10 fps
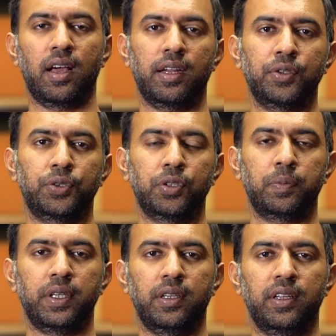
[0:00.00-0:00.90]
and you should
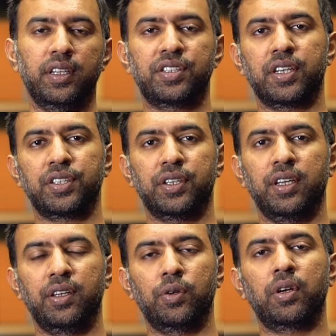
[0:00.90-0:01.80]
be
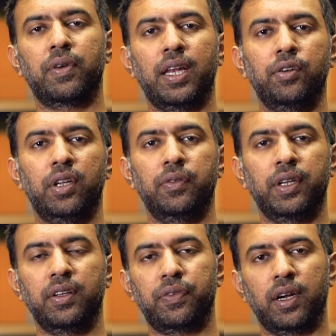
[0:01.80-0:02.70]
restructuring your value
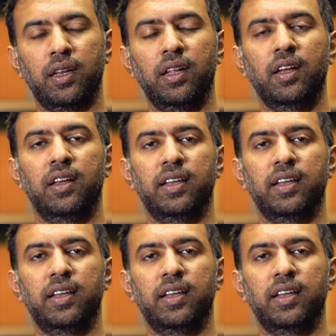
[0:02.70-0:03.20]
delivery funnel